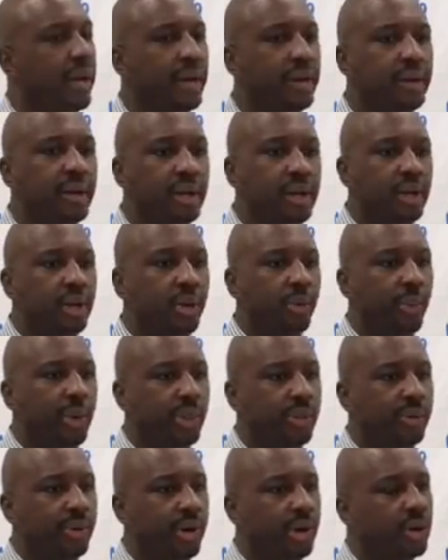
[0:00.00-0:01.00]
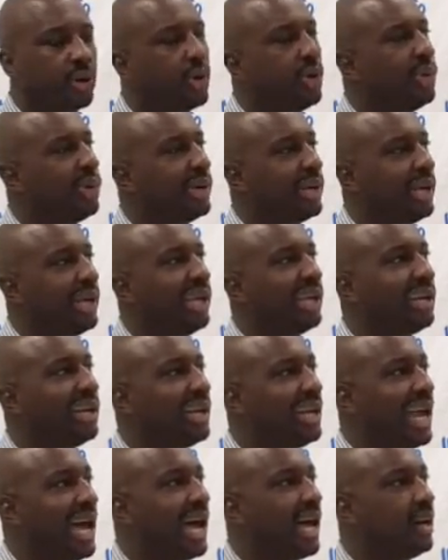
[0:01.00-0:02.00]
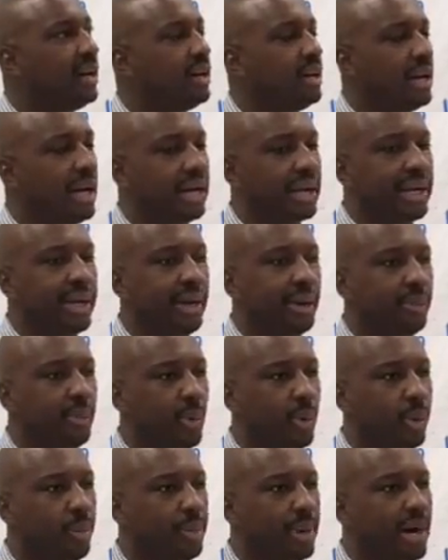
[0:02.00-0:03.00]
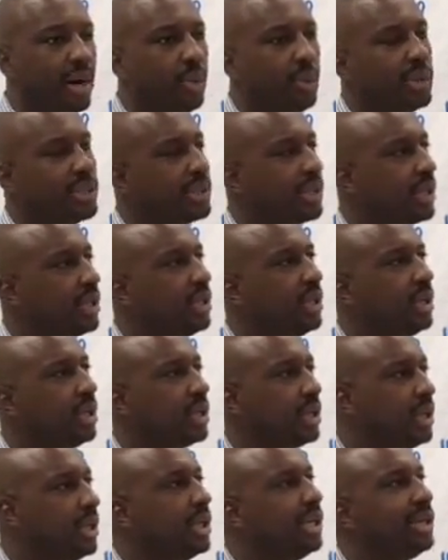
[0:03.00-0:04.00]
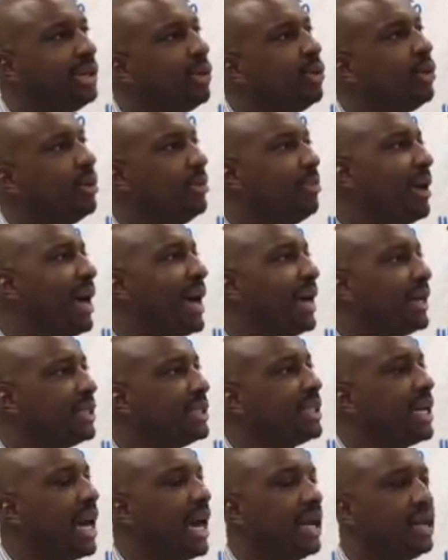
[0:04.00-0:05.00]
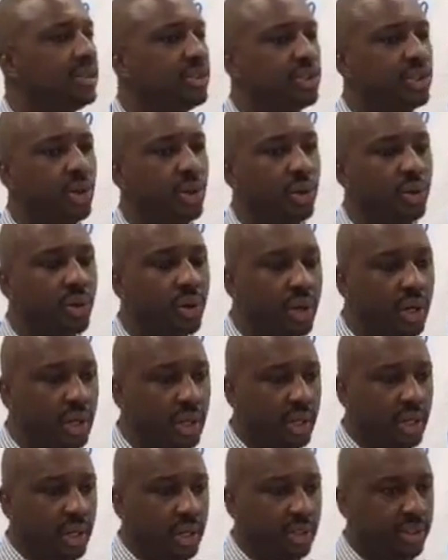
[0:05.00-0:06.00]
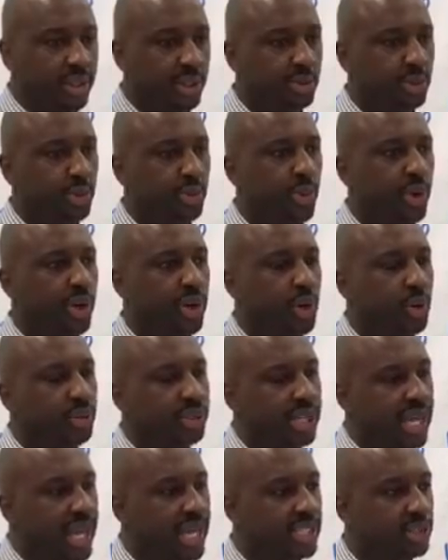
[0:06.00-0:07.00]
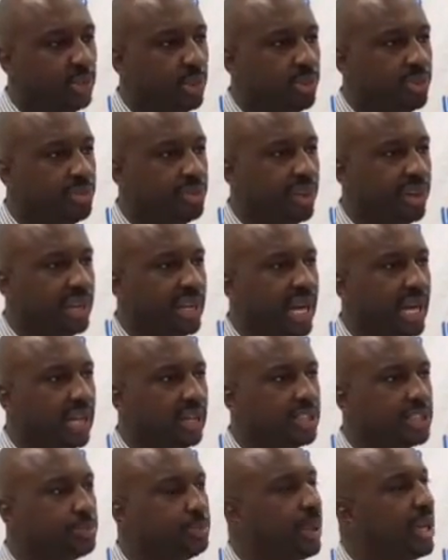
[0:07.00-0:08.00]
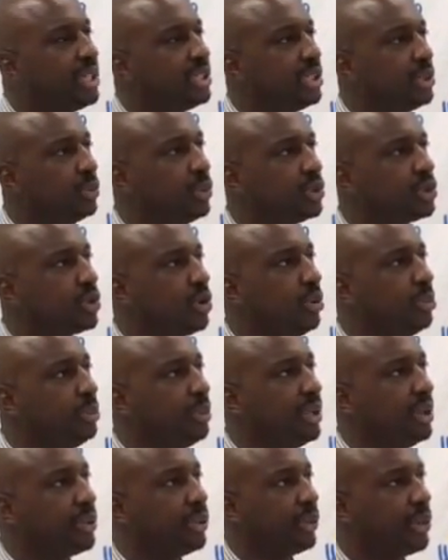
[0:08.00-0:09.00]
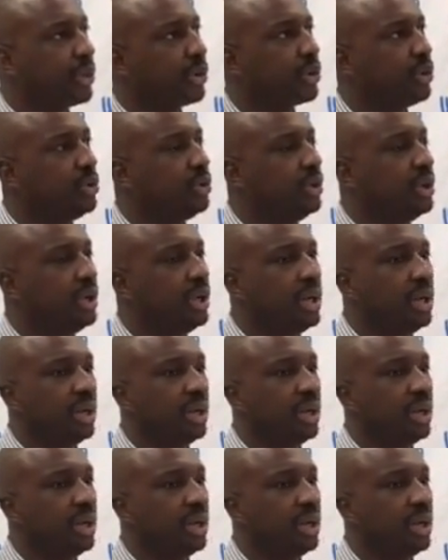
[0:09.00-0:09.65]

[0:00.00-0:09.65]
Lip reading: And whether they're going in or not, I care more about was it a good or a bad shot. So this was one of those games where we felt like spacing was going to be critical,